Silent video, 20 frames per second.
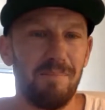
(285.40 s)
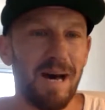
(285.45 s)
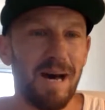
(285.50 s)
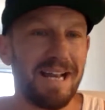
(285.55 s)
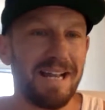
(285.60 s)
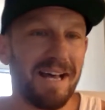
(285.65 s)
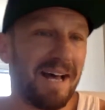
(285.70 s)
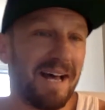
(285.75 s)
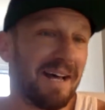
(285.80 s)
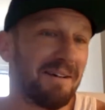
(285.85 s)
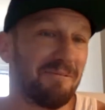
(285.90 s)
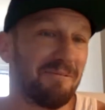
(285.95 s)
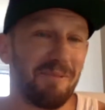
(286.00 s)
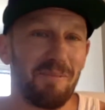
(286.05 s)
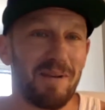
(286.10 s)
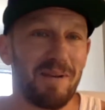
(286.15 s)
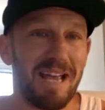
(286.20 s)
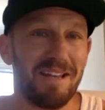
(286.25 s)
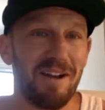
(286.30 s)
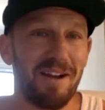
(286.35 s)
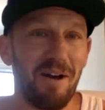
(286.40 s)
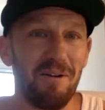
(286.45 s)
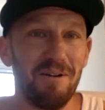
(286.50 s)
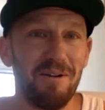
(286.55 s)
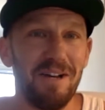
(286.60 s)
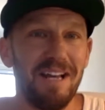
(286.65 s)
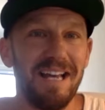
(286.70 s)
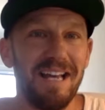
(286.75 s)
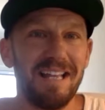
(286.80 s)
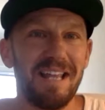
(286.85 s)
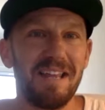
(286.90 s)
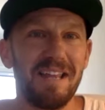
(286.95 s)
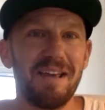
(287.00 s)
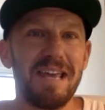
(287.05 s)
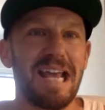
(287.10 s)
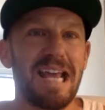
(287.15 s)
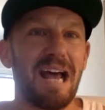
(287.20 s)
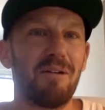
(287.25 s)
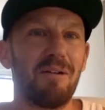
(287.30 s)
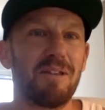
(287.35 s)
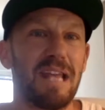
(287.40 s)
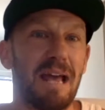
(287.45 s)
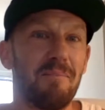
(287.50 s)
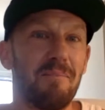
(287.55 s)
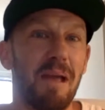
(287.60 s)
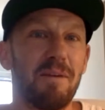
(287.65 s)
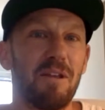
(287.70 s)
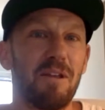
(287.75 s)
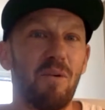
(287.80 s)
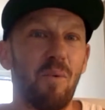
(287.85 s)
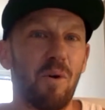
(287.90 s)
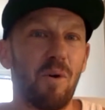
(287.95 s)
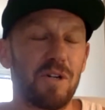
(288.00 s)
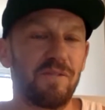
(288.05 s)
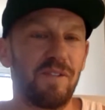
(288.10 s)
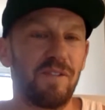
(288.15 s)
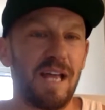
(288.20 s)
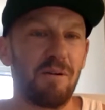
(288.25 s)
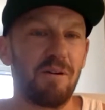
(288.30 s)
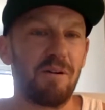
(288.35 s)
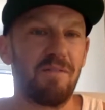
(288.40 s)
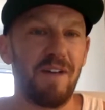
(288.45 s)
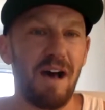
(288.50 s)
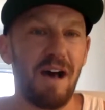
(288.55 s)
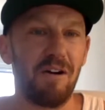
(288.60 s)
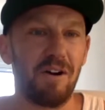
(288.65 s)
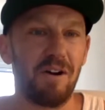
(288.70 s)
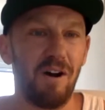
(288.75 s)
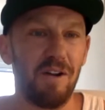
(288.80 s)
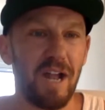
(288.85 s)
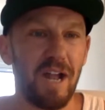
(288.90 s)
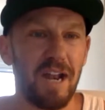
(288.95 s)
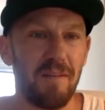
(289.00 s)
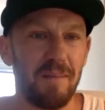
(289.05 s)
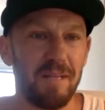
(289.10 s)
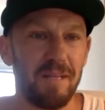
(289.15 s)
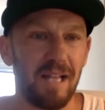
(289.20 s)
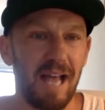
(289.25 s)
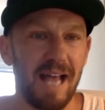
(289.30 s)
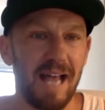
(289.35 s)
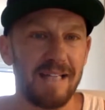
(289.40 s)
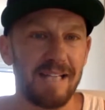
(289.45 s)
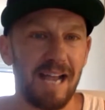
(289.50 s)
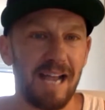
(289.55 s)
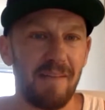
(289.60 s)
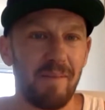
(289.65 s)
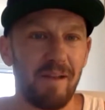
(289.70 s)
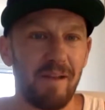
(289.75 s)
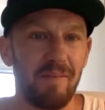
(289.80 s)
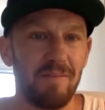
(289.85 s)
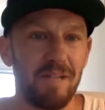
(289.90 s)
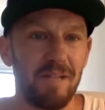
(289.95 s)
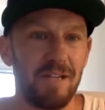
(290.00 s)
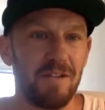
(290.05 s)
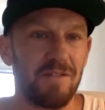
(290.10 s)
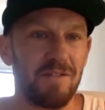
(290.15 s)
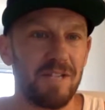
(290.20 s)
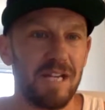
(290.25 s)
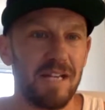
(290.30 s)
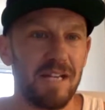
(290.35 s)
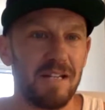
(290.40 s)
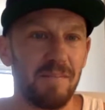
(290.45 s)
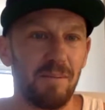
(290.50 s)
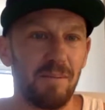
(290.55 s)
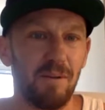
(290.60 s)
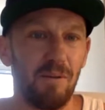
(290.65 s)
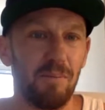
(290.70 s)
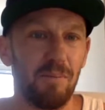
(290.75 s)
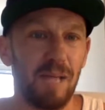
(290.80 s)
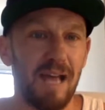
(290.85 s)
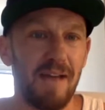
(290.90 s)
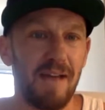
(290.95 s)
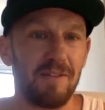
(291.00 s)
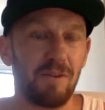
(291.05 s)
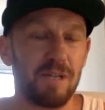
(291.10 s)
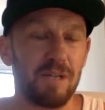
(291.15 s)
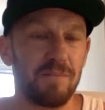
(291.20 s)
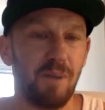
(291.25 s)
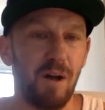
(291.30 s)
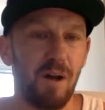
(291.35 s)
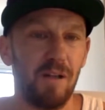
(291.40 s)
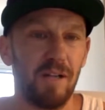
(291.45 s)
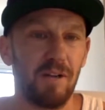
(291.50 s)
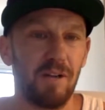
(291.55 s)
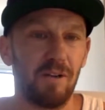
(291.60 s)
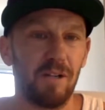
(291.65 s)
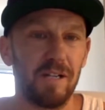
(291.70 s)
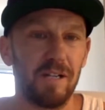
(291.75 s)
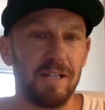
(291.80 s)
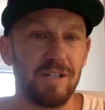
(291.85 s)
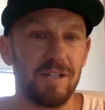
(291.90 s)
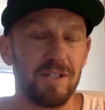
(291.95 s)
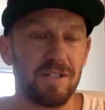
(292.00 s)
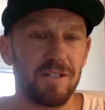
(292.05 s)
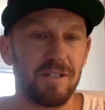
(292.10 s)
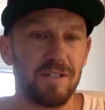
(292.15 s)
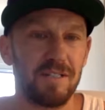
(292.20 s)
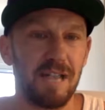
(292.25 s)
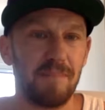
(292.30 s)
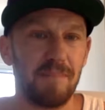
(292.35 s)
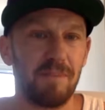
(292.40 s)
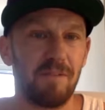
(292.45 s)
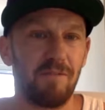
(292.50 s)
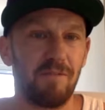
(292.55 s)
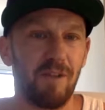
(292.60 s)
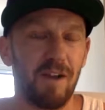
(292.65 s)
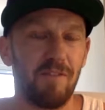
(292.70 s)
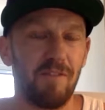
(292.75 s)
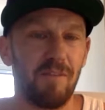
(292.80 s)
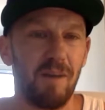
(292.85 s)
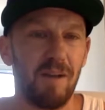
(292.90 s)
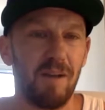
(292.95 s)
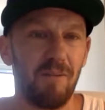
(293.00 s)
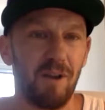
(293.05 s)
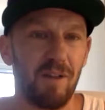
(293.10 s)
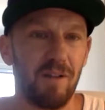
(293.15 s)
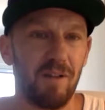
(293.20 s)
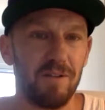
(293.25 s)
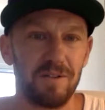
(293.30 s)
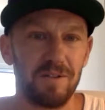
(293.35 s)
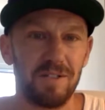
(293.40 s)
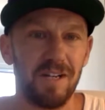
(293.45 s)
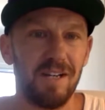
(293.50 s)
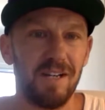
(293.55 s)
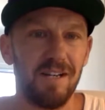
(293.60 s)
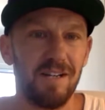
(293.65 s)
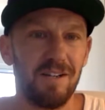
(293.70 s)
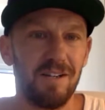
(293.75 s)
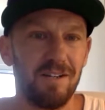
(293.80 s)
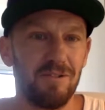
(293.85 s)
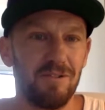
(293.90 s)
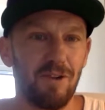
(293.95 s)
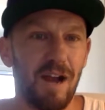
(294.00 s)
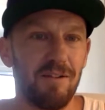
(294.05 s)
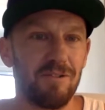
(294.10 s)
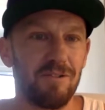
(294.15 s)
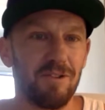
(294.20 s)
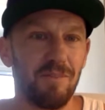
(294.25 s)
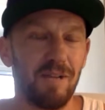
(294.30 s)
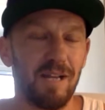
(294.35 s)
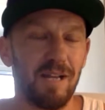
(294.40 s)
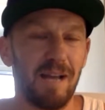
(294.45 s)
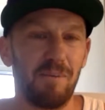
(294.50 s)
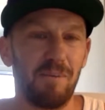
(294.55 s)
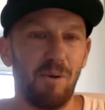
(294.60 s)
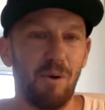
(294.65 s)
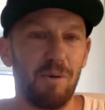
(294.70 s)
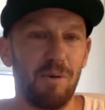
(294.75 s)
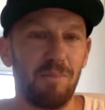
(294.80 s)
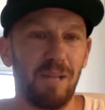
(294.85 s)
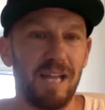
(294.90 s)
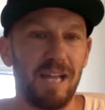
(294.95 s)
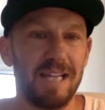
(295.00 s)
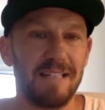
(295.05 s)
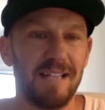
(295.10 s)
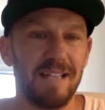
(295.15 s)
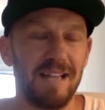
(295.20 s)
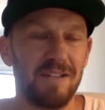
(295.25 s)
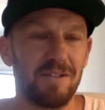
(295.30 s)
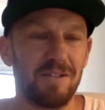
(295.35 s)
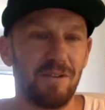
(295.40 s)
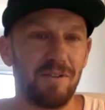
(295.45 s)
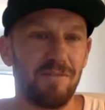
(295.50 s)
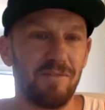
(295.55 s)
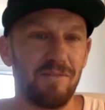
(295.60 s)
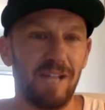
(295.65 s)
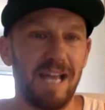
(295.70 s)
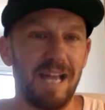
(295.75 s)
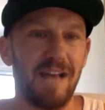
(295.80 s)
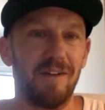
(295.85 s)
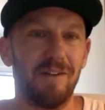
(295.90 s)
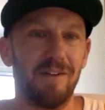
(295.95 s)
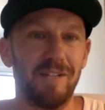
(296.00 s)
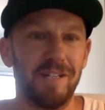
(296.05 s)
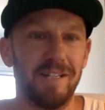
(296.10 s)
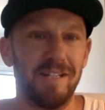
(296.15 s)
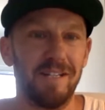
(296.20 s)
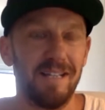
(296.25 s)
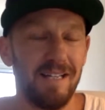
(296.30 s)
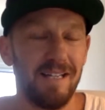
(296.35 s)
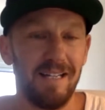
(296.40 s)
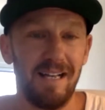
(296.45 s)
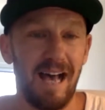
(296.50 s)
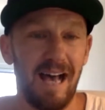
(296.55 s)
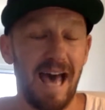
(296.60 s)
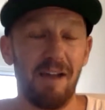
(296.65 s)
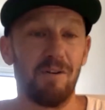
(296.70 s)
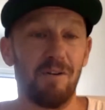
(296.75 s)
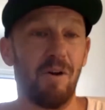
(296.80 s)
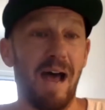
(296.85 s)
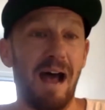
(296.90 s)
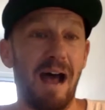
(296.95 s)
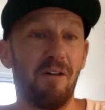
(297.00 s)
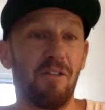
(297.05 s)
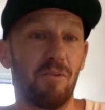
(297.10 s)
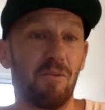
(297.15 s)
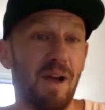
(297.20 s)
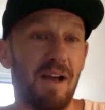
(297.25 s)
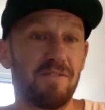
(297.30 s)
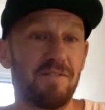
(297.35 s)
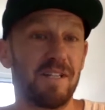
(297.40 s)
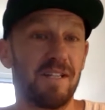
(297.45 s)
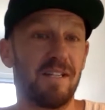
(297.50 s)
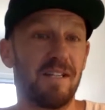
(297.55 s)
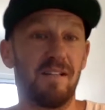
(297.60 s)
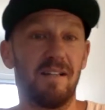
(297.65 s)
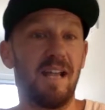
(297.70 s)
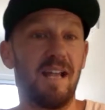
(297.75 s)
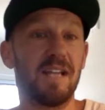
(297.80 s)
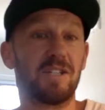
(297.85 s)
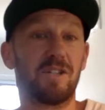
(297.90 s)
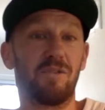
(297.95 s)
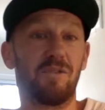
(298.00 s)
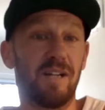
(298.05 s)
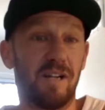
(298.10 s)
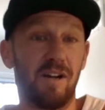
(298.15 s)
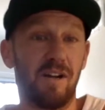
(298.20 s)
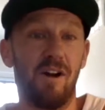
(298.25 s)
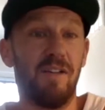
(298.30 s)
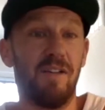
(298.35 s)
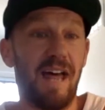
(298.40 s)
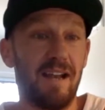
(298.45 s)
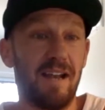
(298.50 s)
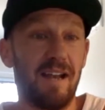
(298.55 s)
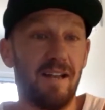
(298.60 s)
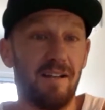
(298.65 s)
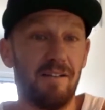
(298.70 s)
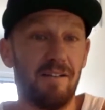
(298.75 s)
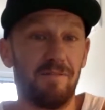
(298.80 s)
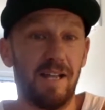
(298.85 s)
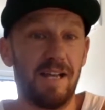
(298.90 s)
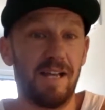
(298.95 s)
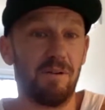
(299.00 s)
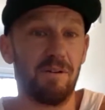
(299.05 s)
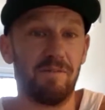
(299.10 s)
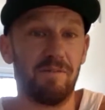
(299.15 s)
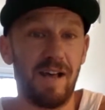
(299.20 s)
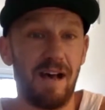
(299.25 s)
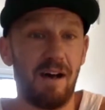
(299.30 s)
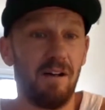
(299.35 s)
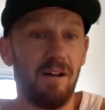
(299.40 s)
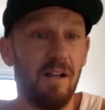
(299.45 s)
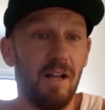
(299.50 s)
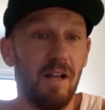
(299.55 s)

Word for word: but uh, but we, you know, he got he got maybe the worst flagrant foul called on him in the last game that, that you've seen in the whole playoffs. Chris Paul literally just stepped in front of him on one of those dri- dribbling up court plays and then sort of flailed. And I don't know how the refs in history called that a flagrant foul.